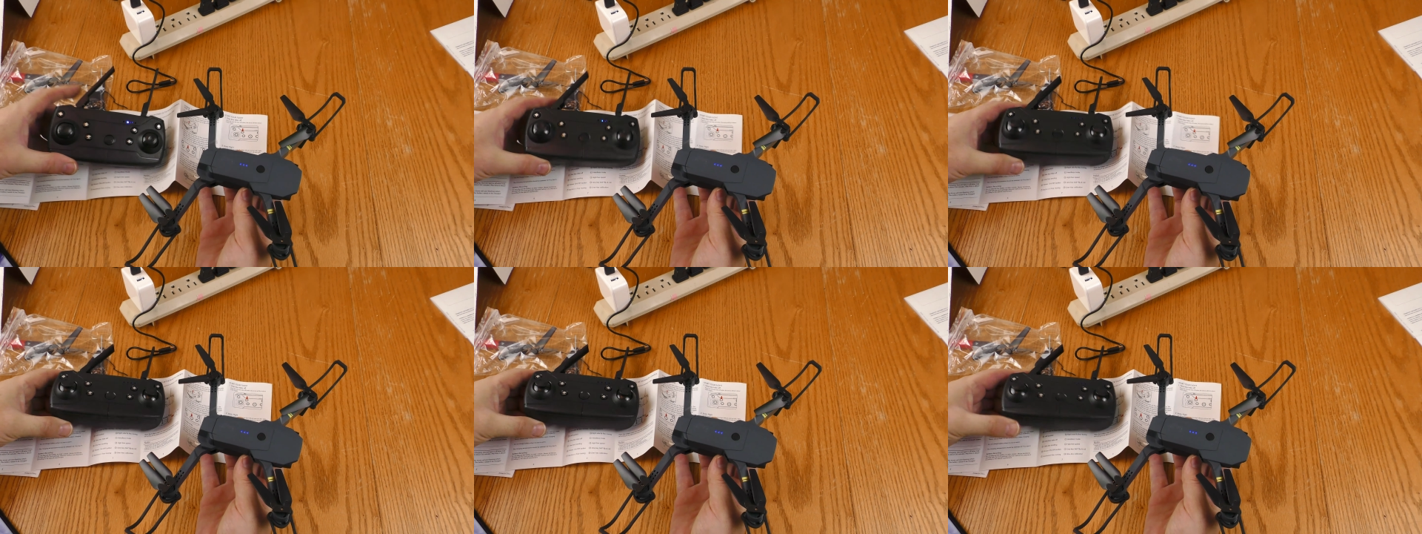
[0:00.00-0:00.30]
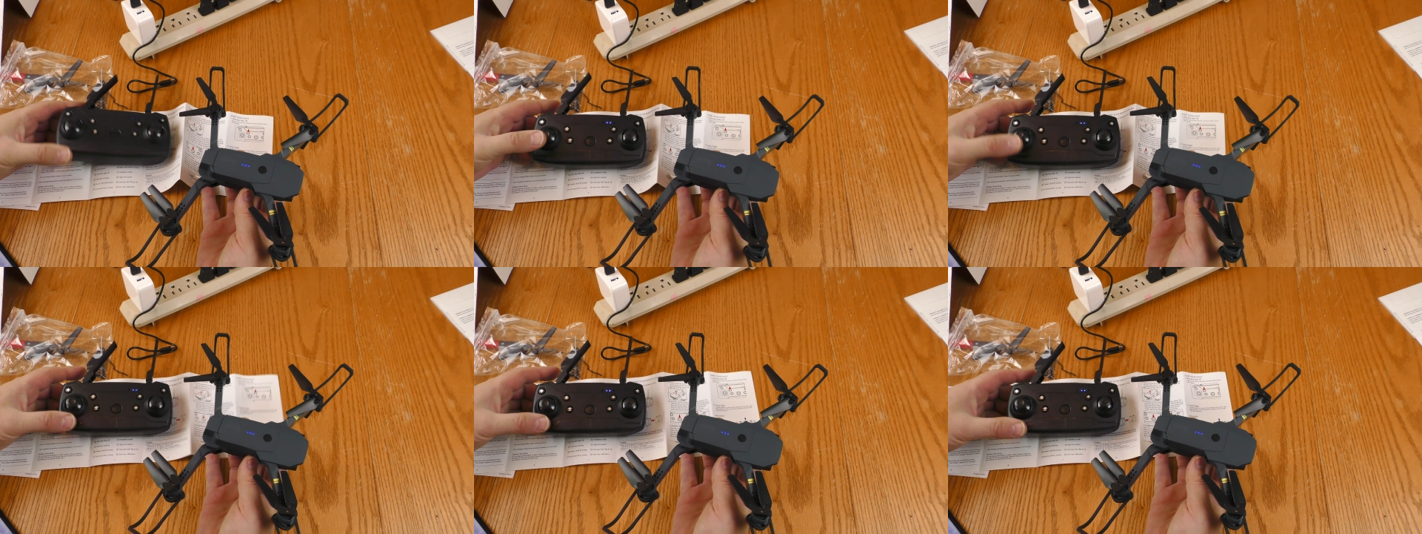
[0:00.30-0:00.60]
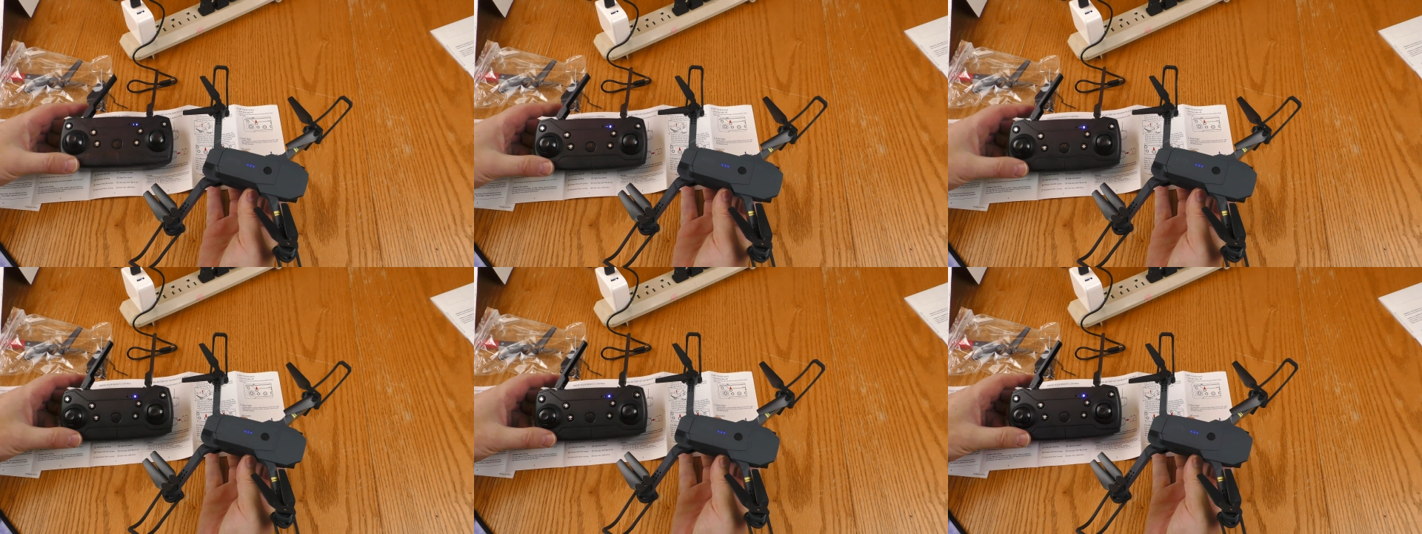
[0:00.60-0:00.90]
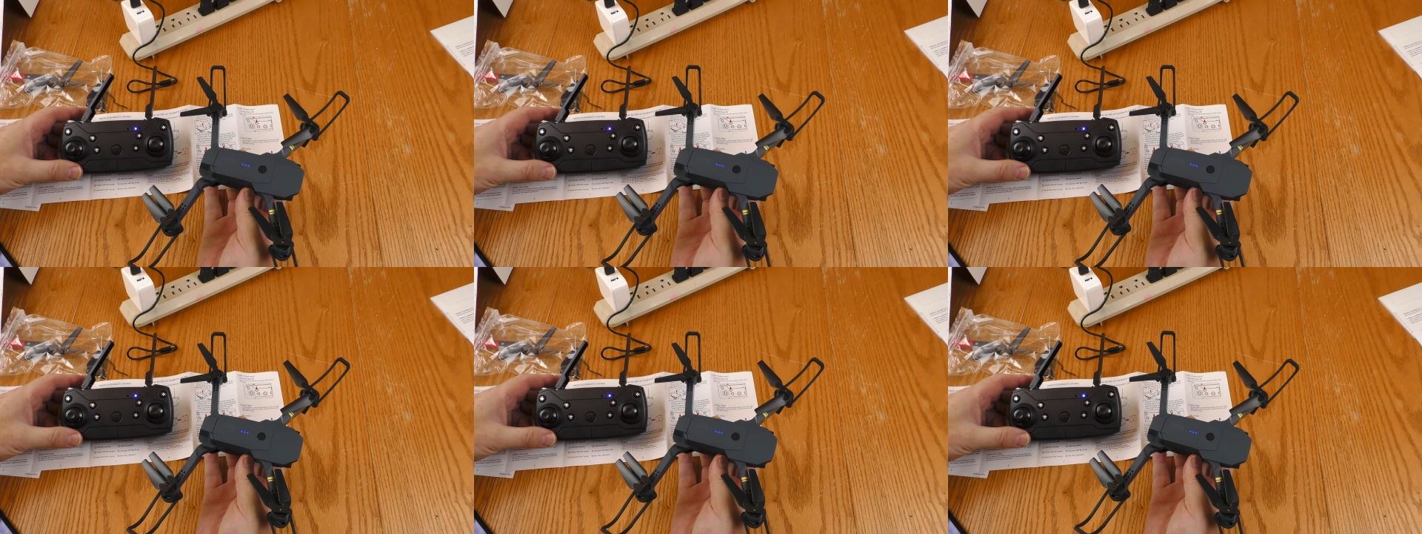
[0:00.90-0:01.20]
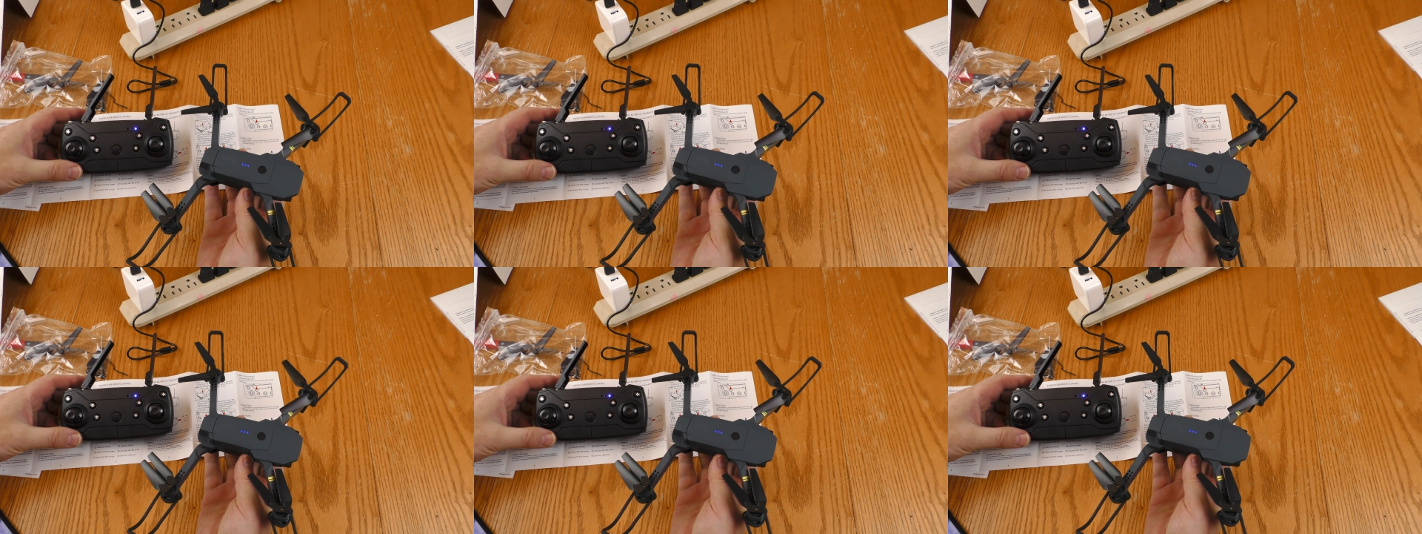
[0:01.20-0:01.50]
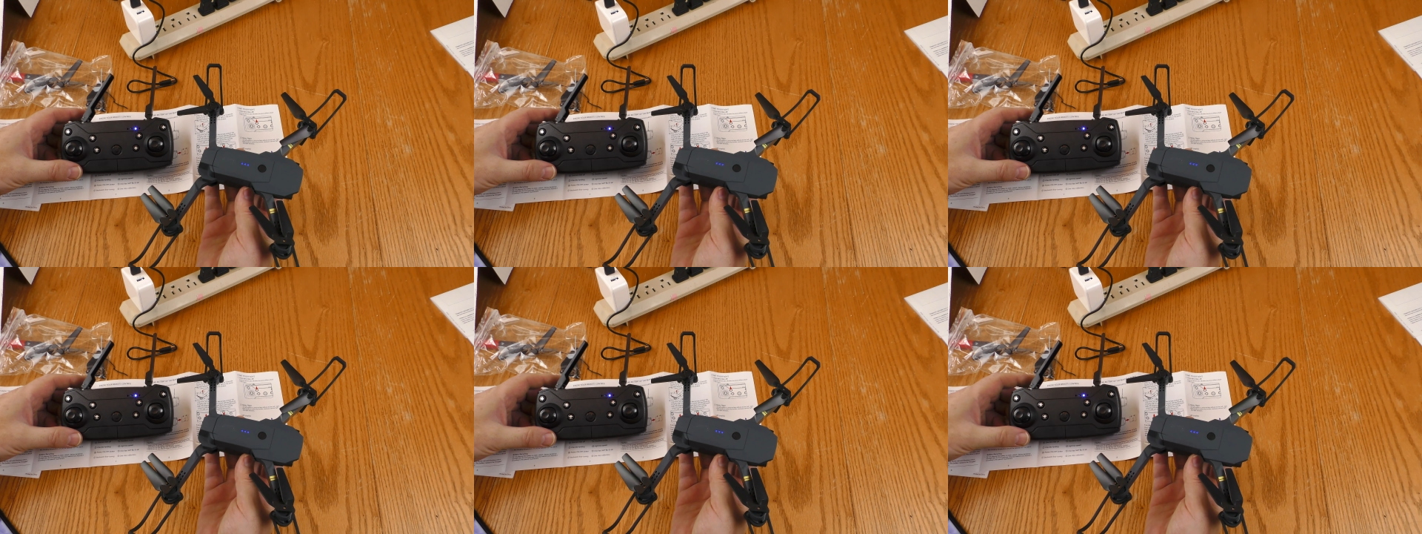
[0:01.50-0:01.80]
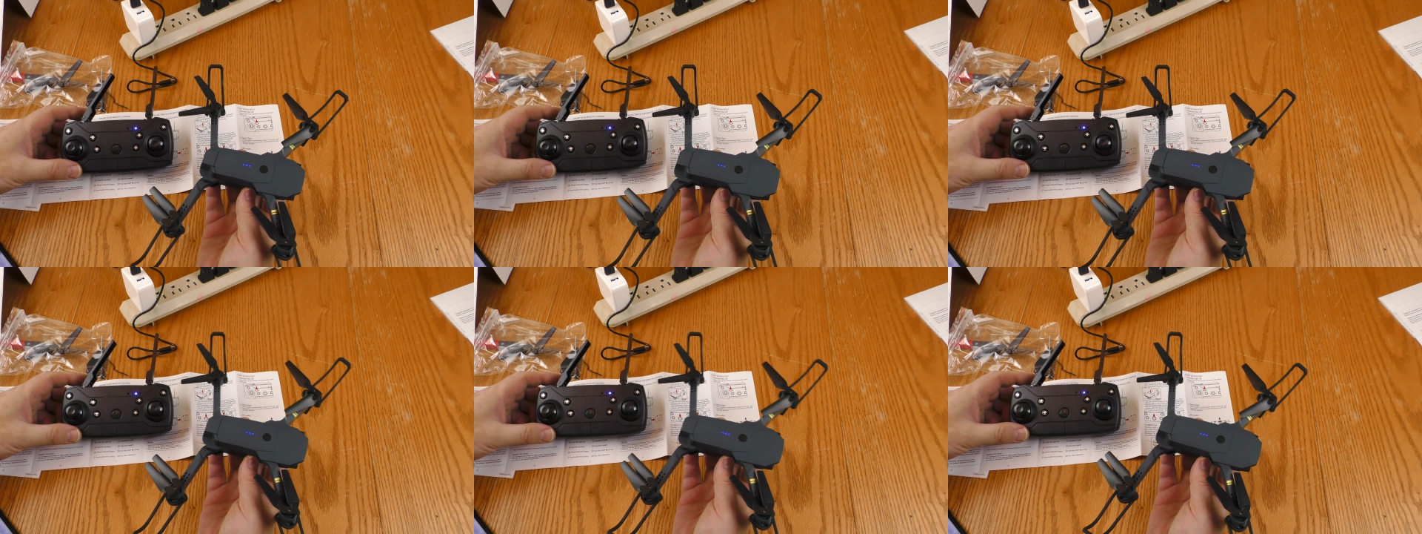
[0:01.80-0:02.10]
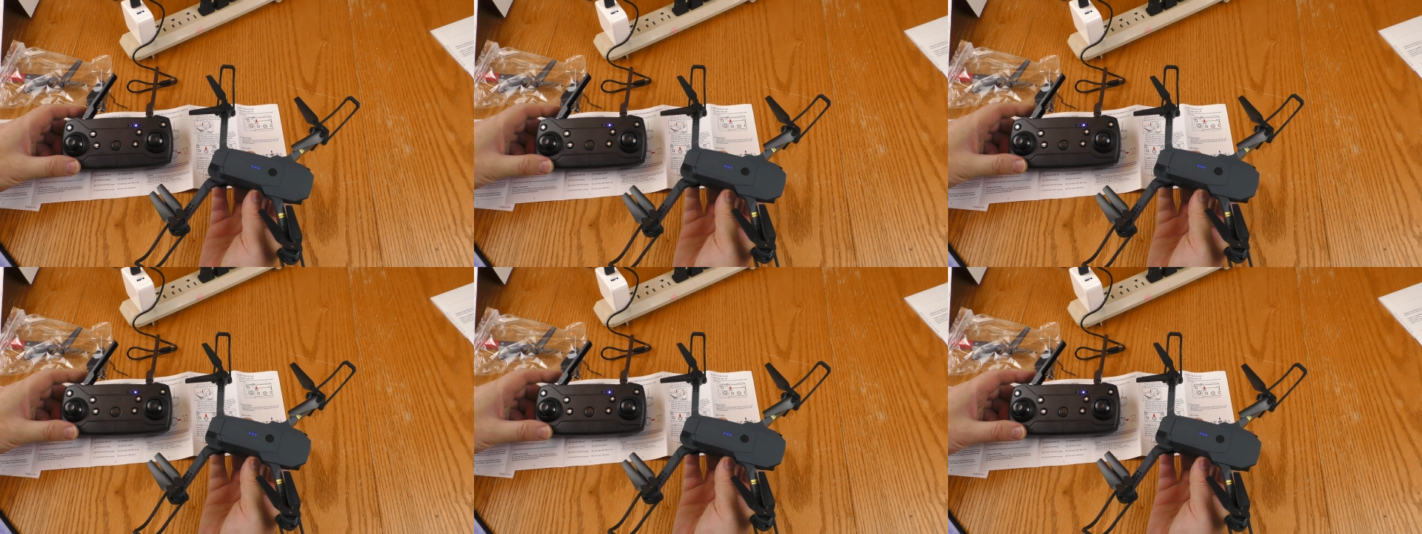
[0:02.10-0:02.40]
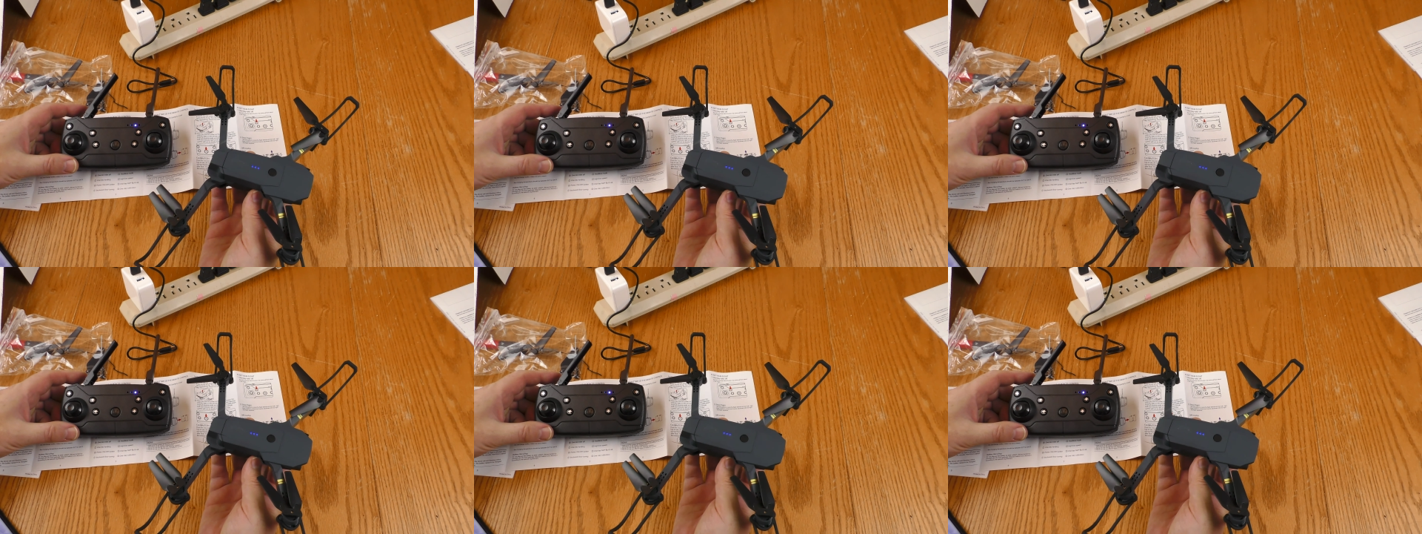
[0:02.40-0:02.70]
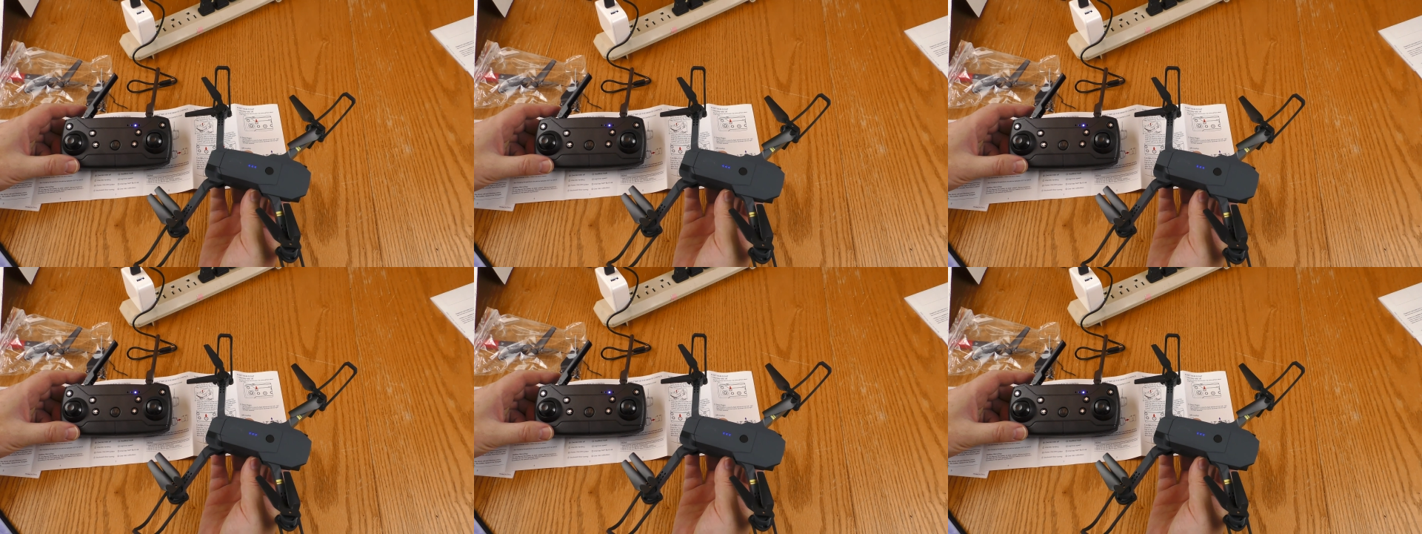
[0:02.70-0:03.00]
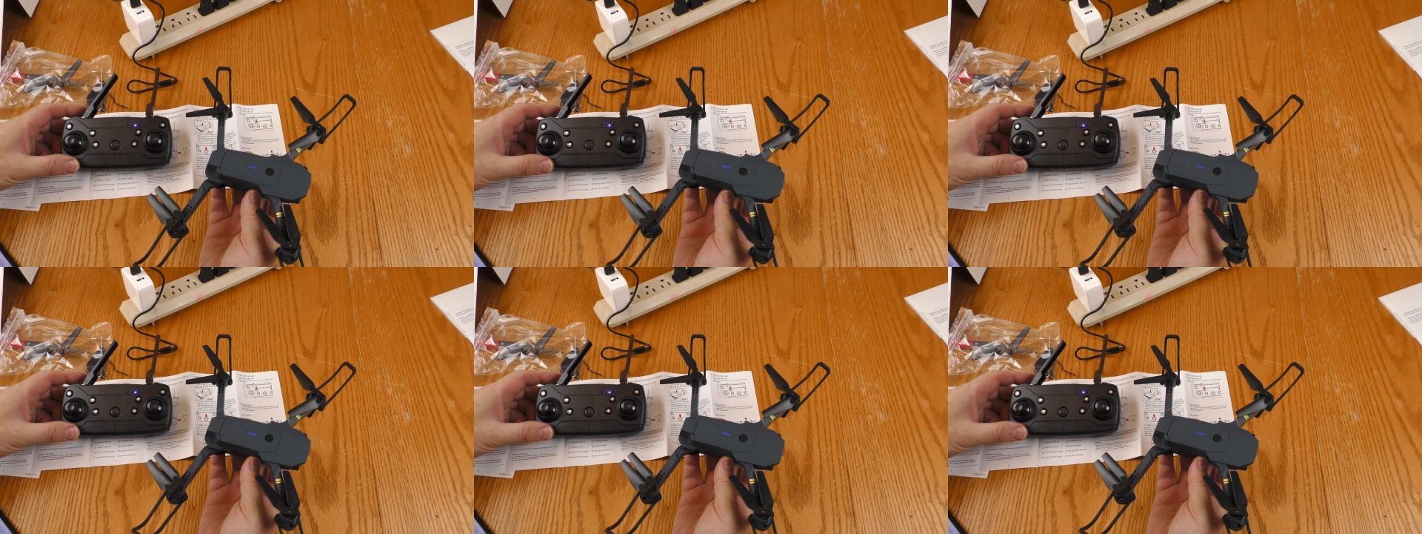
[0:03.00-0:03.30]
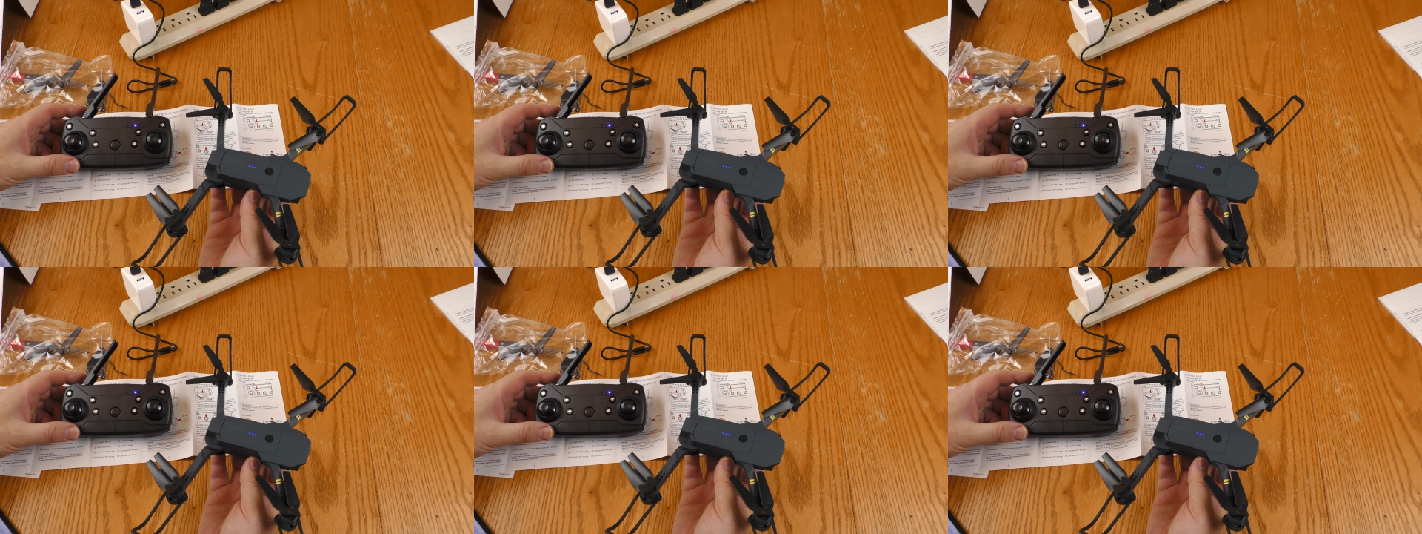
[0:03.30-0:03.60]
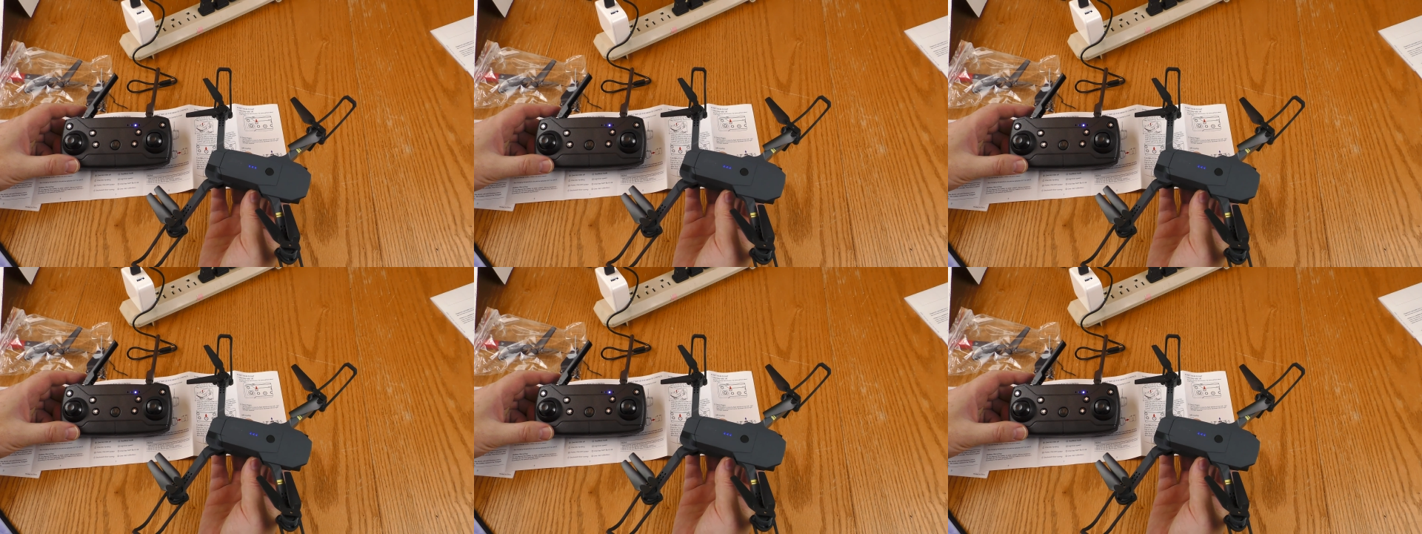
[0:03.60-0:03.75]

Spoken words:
(no speaker visible)